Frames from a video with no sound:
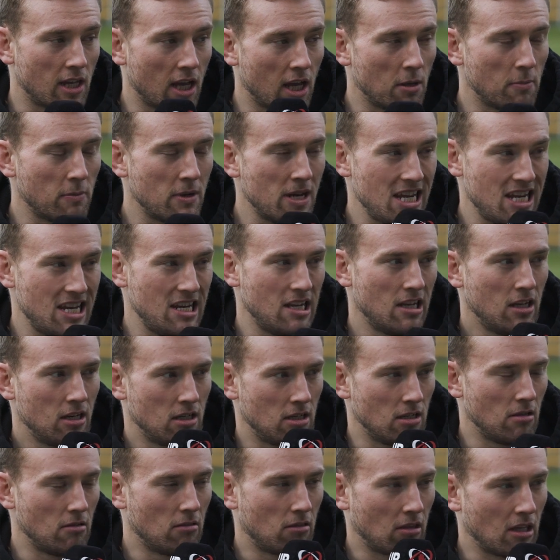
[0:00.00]
How many
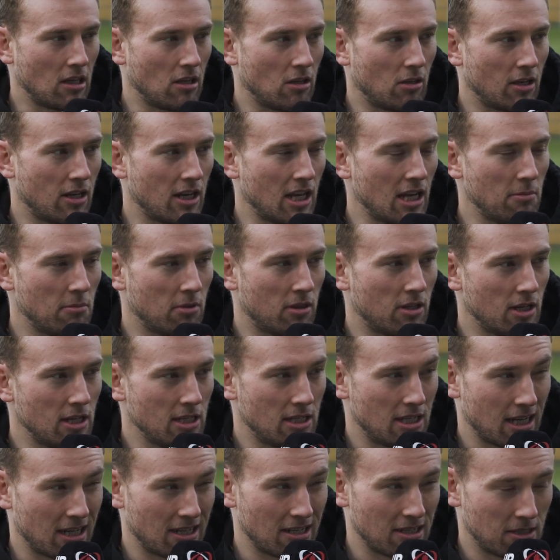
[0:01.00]
do you think you can name in 30
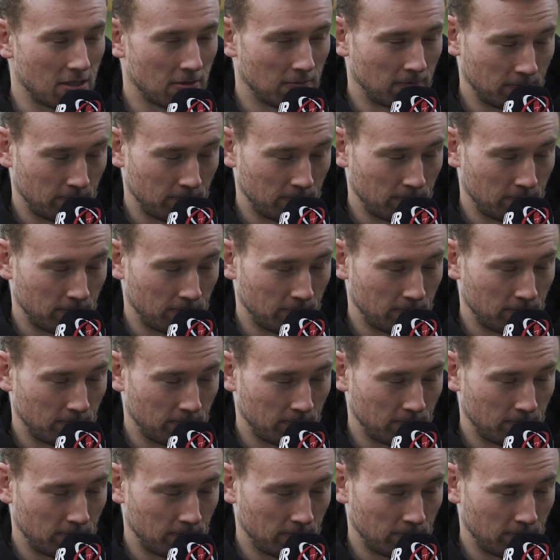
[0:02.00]
seconds?